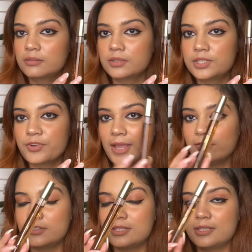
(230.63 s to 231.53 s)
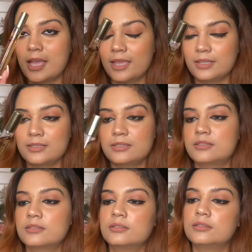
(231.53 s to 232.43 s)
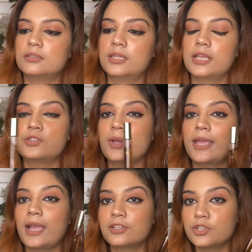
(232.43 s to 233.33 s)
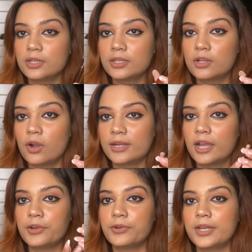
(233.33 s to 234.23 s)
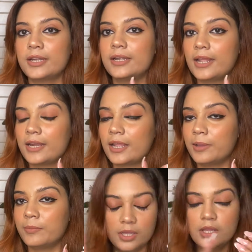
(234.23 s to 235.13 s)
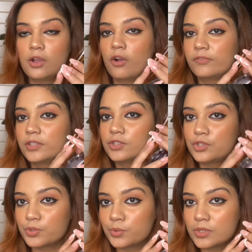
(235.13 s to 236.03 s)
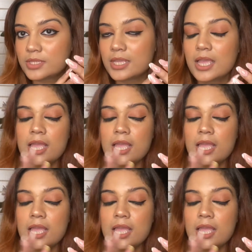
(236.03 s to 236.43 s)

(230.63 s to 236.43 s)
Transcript: travel size thing. So I actually got 110 ml of the juice